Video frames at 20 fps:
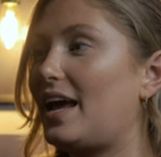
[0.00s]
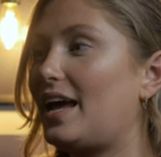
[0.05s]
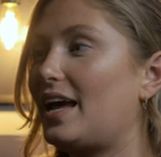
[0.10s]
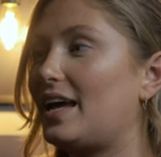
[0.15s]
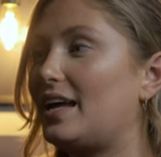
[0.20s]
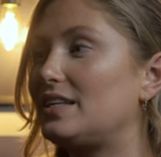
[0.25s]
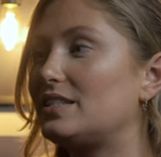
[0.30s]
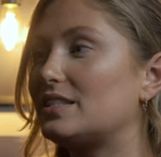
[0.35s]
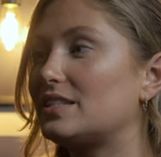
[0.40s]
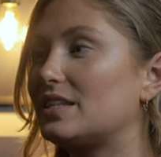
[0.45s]

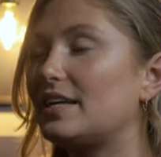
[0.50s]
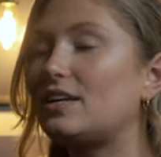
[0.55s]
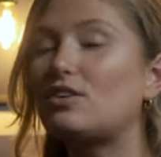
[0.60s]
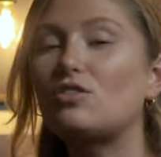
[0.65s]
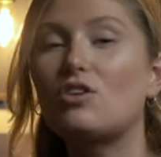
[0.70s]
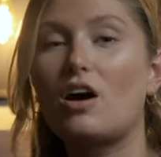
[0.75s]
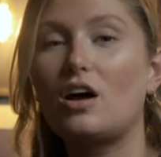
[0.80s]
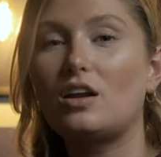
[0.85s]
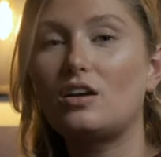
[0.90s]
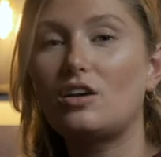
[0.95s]
And later
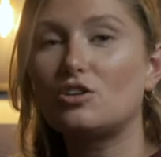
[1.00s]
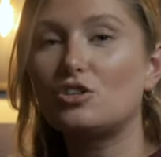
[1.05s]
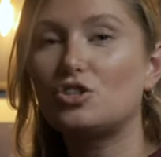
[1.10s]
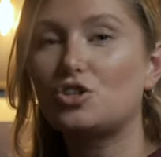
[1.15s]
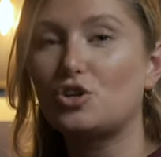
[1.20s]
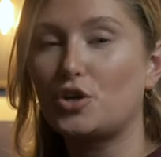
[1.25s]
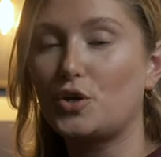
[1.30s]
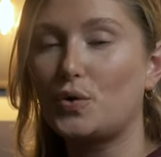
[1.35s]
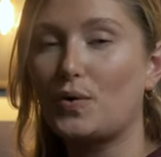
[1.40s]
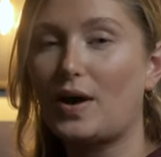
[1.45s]
on, I'll
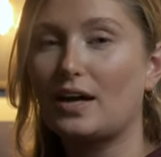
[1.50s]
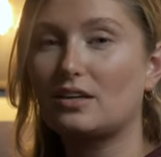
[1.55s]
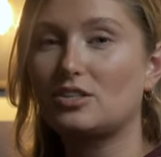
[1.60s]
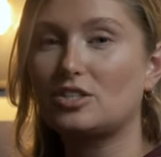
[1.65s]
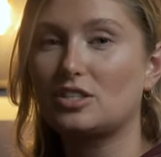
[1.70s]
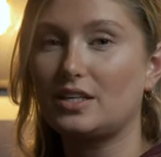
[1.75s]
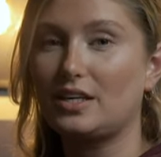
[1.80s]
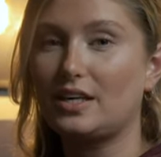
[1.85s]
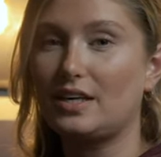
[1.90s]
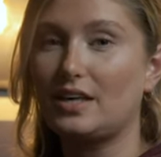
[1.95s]
show you
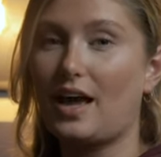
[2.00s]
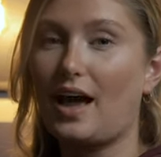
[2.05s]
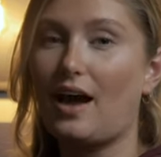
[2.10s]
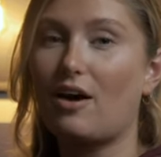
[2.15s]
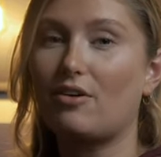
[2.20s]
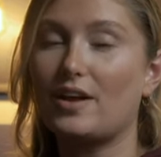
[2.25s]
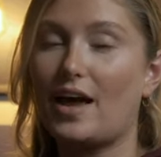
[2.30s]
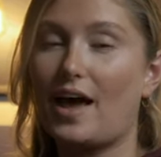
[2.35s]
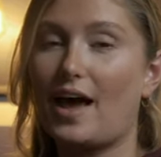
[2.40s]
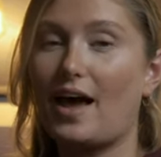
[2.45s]
actually
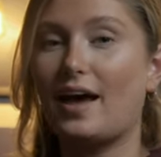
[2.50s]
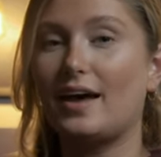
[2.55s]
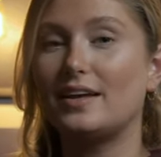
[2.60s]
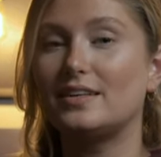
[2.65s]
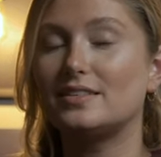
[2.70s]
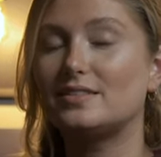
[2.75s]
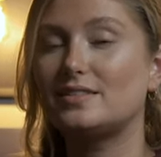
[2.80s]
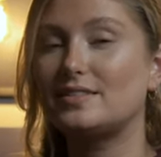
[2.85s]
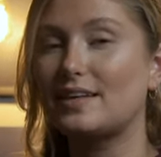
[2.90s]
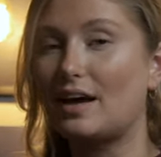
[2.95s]
how to
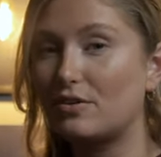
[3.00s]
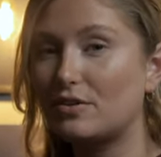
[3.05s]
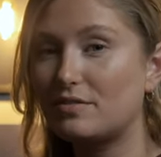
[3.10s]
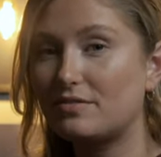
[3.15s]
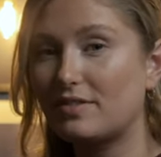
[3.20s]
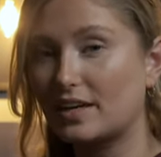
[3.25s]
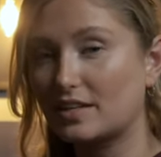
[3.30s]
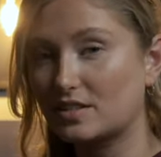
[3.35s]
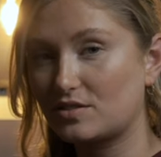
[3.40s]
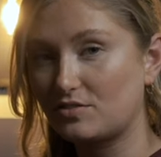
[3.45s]
add sound
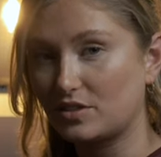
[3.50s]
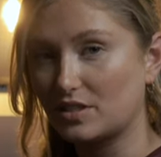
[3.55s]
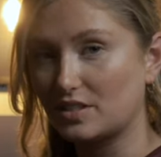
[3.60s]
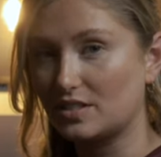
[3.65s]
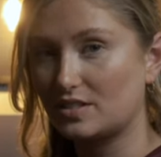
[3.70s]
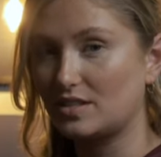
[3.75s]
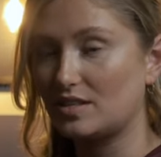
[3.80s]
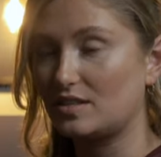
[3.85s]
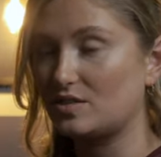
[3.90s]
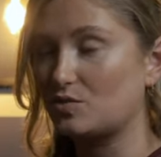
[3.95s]
effects for
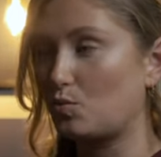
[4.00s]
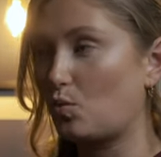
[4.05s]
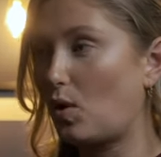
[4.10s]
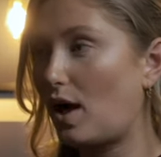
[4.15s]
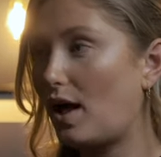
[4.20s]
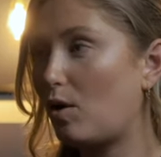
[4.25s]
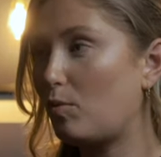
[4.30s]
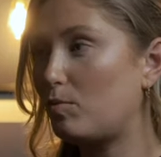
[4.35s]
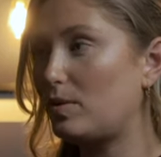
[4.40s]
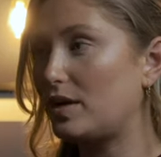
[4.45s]
this as
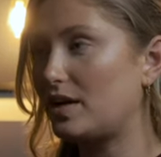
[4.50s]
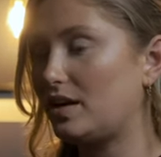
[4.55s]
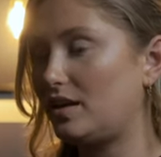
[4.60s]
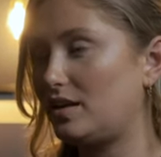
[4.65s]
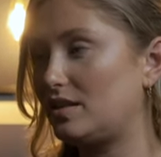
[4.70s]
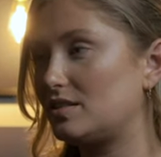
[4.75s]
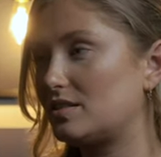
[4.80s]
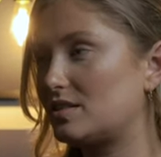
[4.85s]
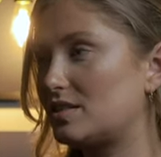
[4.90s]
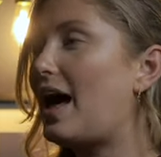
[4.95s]
well,
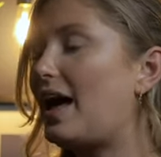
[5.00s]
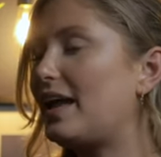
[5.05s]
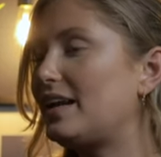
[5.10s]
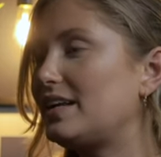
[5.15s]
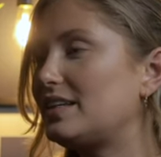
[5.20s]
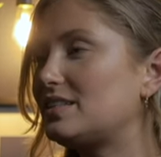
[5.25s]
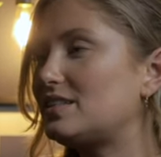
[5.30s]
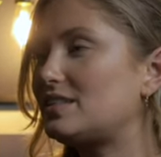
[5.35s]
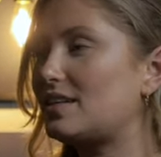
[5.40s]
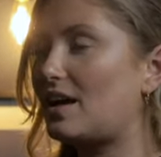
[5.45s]
because
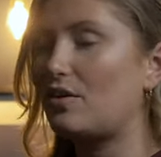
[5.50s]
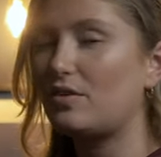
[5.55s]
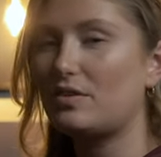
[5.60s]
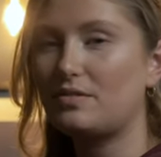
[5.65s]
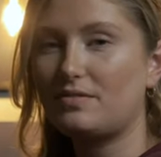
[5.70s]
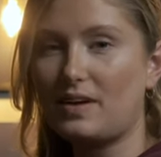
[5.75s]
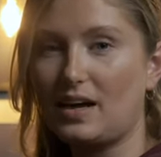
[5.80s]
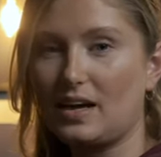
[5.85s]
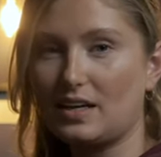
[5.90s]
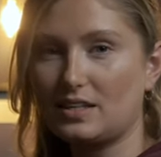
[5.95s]
adding sound
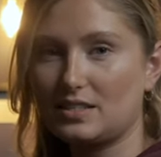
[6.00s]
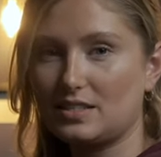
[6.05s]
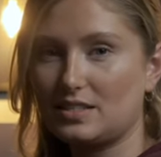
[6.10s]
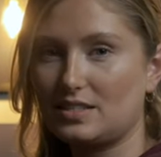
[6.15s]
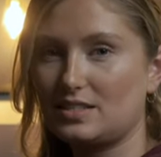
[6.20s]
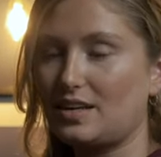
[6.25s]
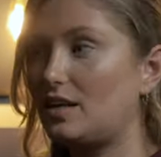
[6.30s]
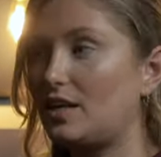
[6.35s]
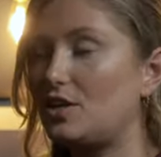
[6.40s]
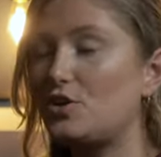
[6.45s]

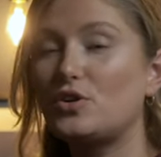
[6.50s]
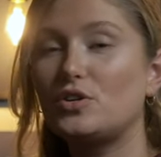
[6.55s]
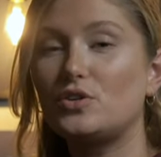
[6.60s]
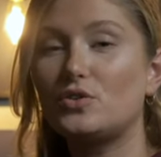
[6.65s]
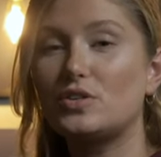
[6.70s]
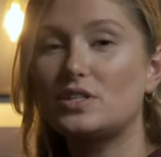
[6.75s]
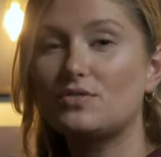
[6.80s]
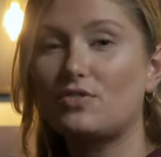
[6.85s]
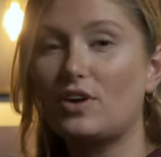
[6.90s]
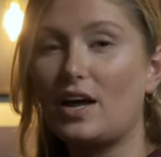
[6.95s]
effects, and you can do
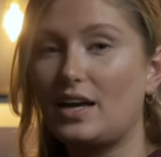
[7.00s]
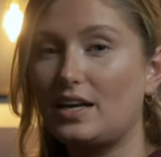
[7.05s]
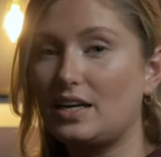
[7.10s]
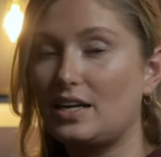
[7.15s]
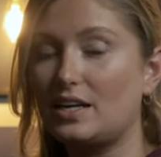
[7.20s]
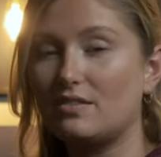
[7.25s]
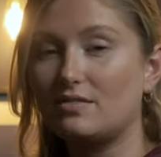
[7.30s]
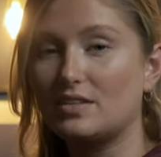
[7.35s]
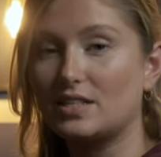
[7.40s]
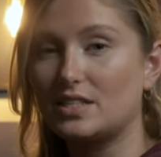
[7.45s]
this for
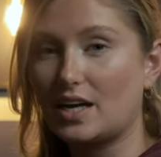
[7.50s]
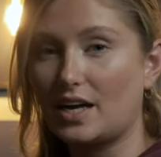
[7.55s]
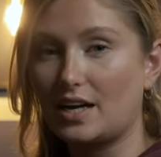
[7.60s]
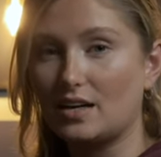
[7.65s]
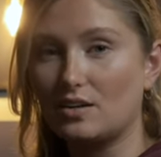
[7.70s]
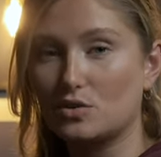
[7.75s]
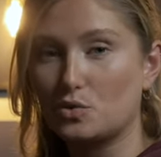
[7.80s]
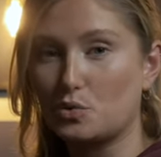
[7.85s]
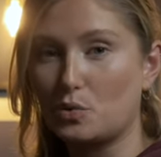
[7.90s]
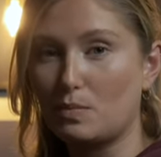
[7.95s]
any of the
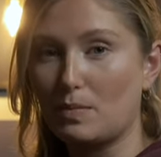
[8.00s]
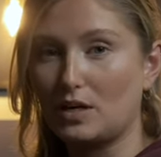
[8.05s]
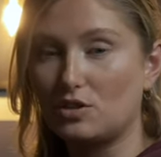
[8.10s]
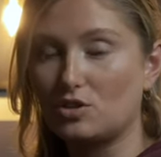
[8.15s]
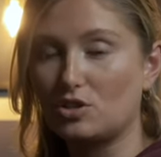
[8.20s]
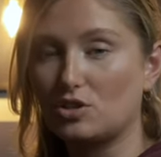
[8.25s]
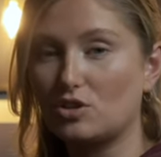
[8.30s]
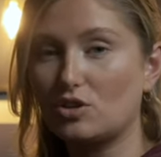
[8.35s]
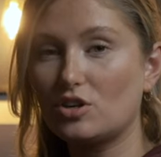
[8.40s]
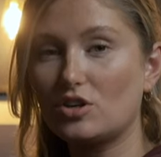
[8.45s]
titles we
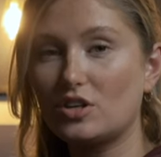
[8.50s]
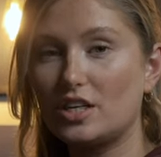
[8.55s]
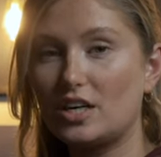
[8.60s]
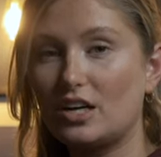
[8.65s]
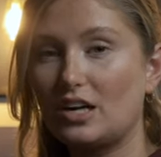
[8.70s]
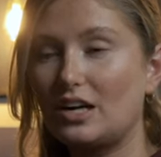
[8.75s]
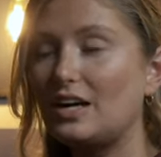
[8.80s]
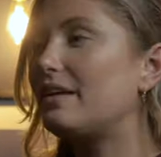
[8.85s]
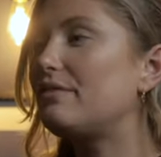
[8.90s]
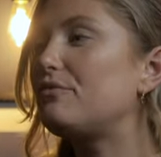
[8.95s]
mentioned
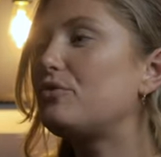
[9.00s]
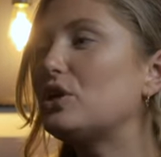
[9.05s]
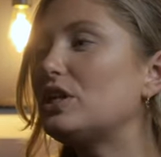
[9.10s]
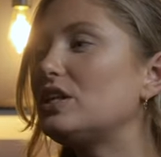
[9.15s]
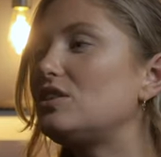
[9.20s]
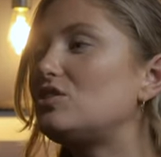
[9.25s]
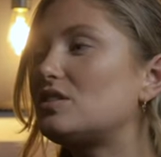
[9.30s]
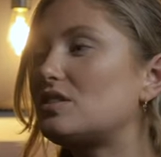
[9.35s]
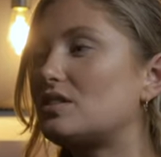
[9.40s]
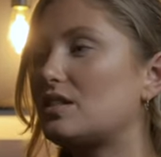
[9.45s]
earlier, it
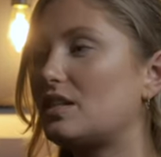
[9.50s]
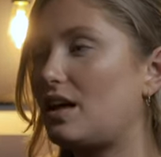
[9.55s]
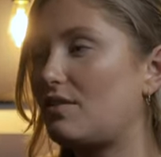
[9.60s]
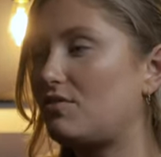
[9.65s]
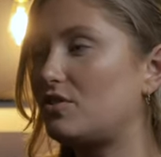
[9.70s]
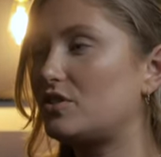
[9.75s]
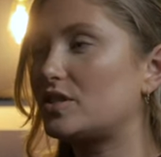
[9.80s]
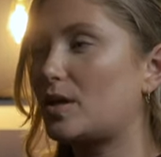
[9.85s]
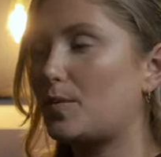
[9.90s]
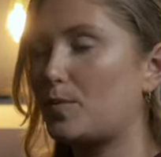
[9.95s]
really just
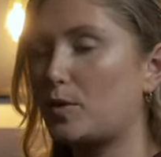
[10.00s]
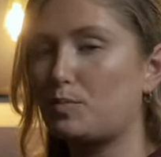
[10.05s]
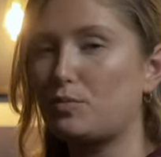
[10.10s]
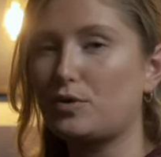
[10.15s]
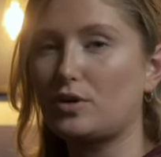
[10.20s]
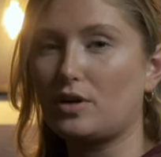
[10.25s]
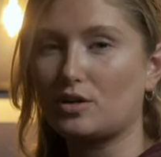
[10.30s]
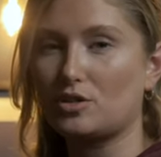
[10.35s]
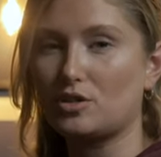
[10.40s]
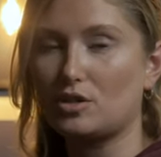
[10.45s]
levels up the
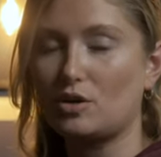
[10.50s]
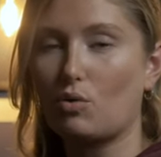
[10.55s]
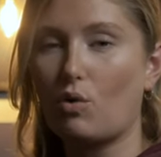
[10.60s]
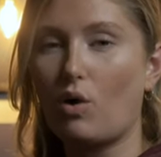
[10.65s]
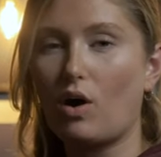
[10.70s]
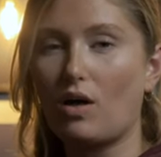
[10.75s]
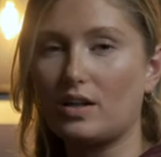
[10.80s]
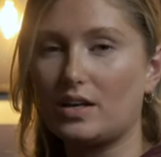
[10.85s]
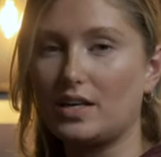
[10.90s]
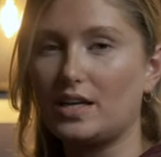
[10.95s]
production
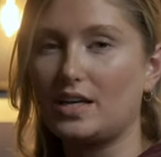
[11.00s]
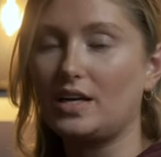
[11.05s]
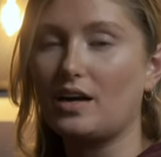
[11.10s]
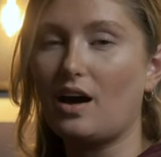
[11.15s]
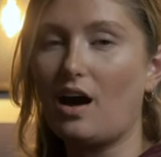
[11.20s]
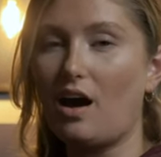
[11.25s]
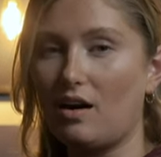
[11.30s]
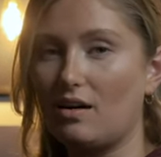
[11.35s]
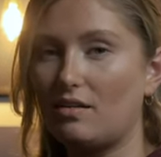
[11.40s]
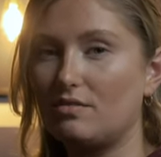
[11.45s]
quality
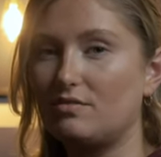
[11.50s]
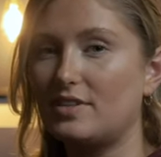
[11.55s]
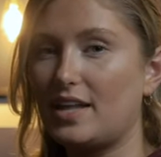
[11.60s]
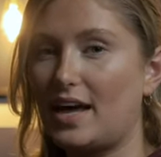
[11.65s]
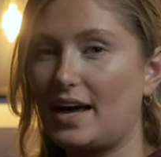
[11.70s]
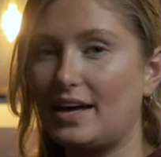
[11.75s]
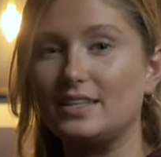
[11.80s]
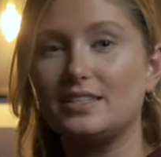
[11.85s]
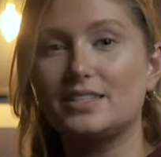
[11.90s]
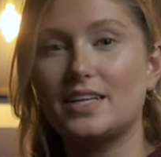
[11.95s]
of
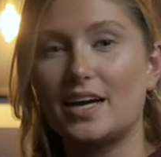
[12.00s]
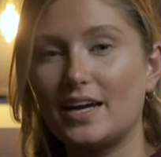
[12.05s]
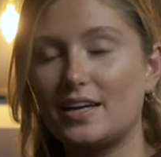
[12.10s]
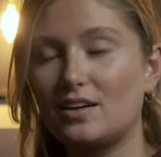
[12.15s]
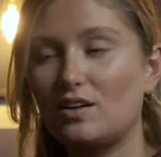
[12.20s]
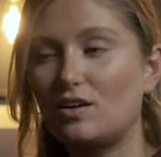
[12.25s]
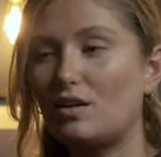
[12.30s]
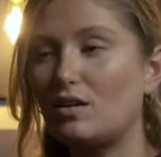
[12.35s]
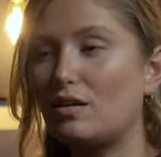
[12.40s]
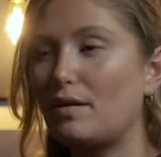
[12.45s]
that
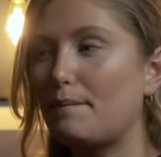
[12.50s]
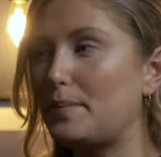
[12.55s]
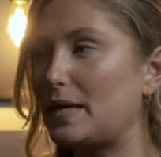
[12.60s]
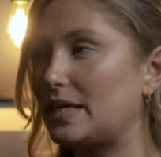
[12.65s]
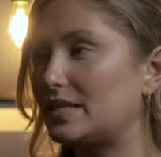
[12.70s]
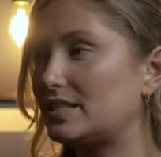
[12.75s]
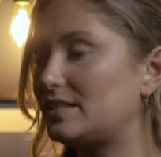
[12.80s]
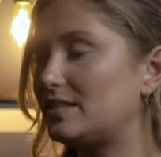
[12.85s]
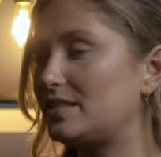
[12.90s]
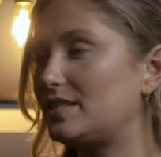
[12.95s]
title,
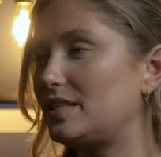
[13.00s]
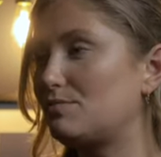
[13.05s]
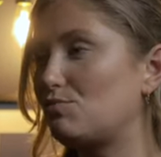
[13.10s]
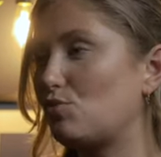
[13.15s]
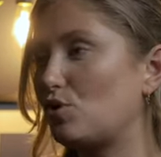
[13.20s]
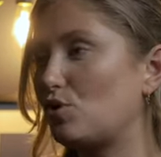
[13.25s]
makes it seem